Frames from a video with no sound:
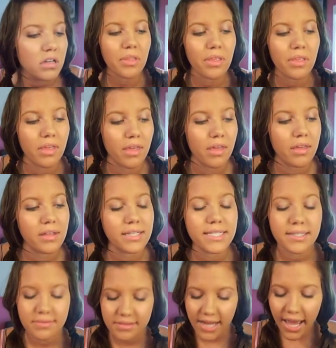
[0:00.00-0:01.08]
Okay.
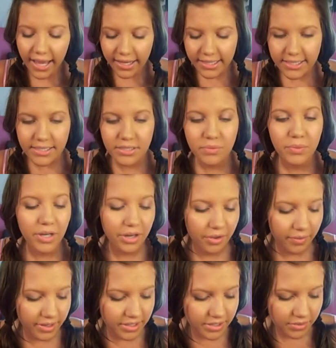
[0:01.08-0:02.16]
So
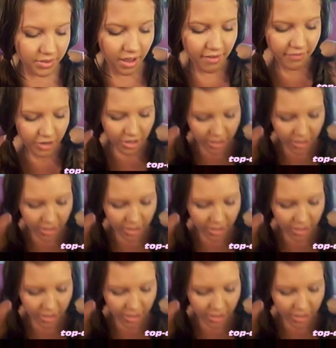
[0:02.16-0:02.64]
next we are going to